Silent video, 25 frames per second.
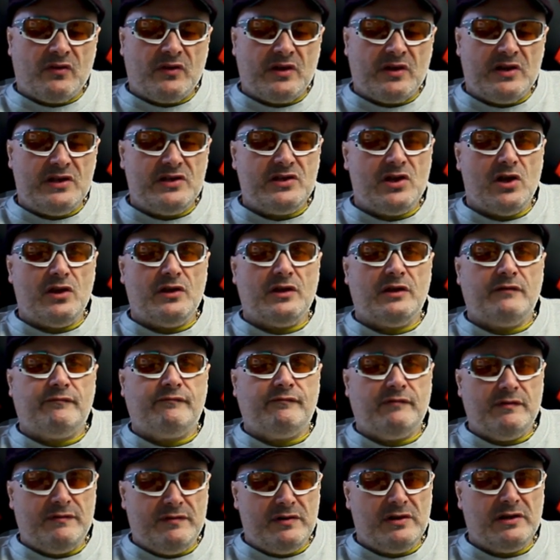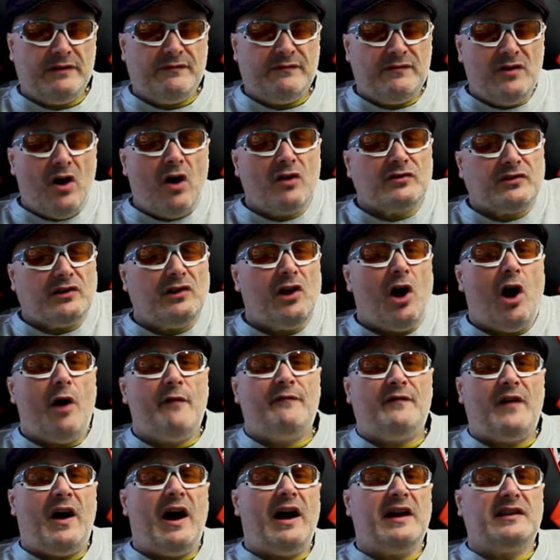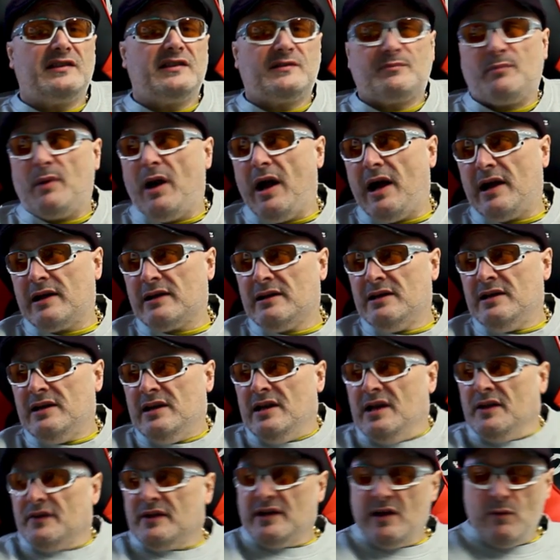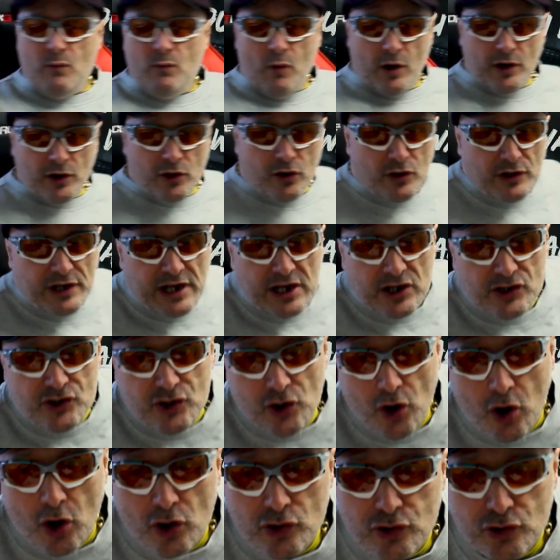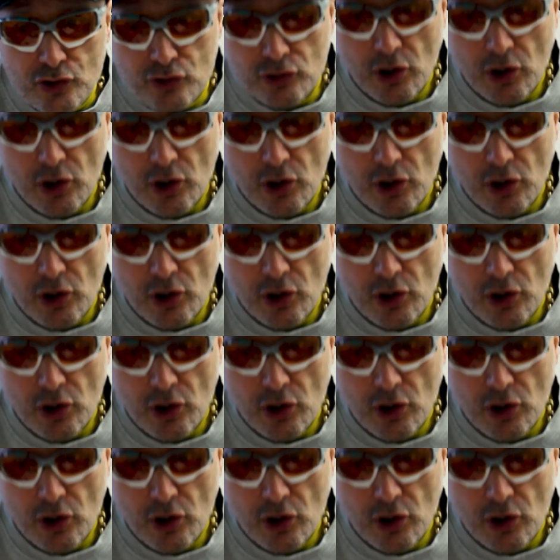They've, they've knocked a lot of fights back. They didn't want to go near George